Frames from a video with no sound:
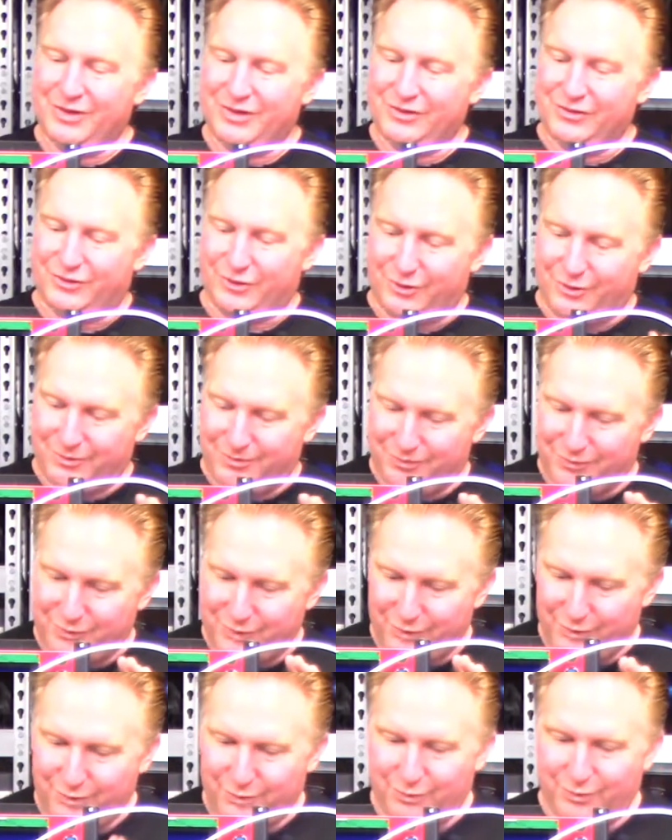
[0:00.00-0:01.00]
So
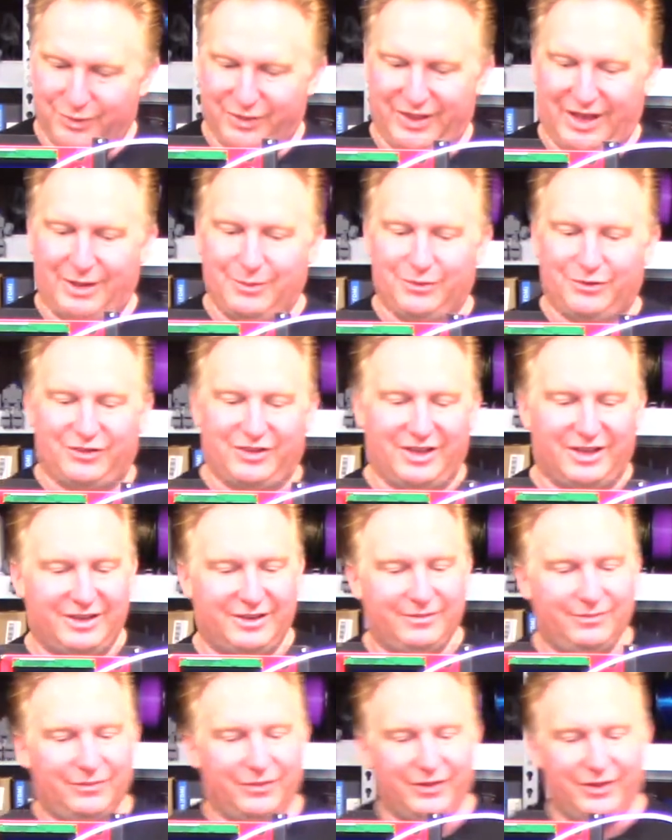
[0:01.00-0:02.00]
when that was
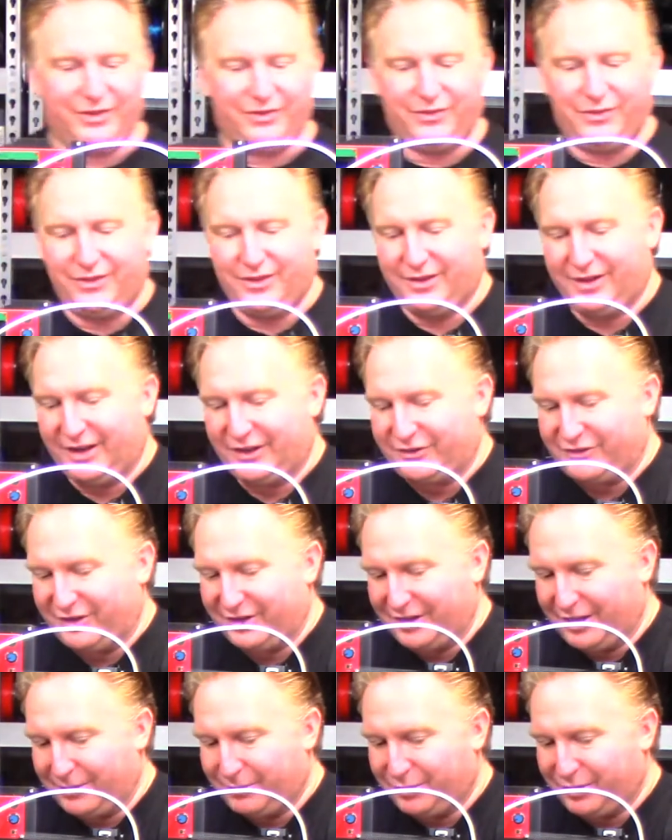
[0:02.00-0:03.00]
done, the next
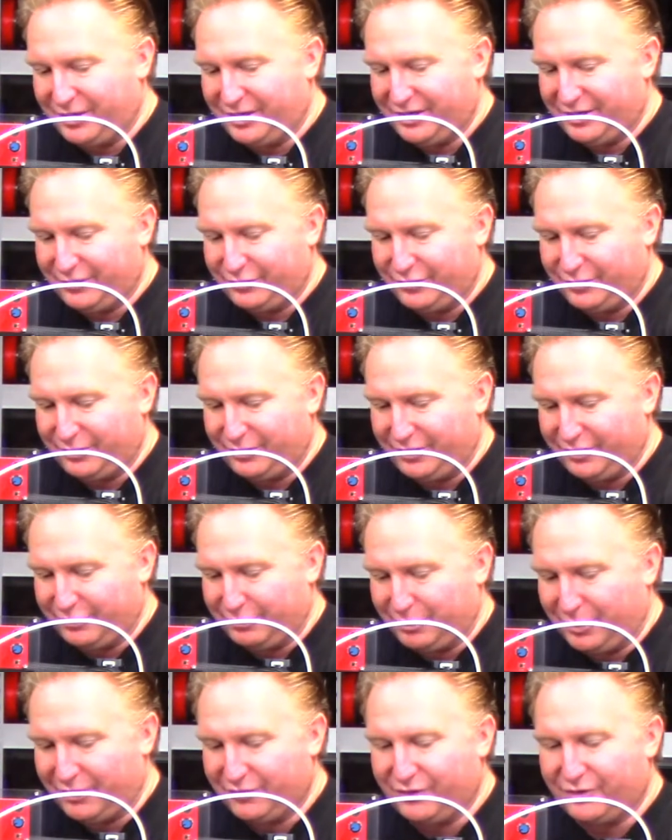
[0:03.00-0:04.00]
thing I printed is
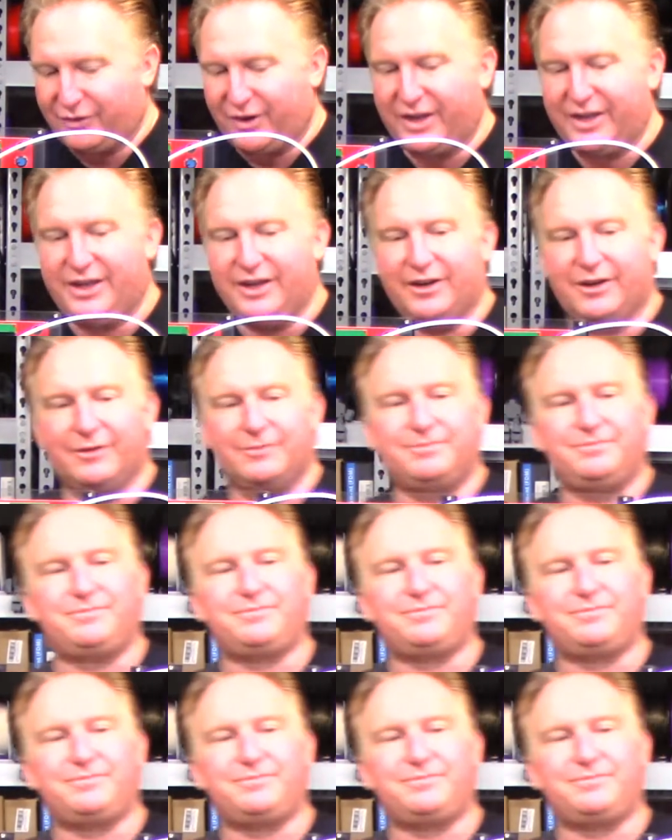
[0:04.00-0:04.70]
this Marvin right here.